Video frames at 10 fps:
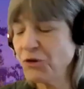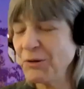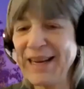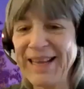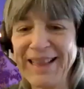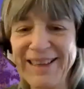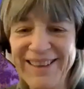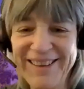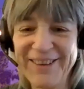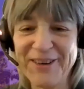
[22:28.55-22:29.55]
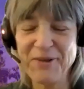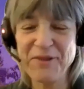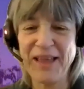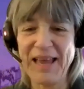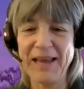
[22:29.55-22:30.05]
treating the
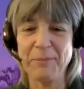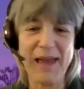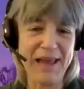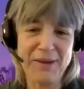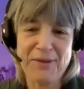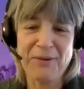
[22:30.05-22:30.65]
earth like a bank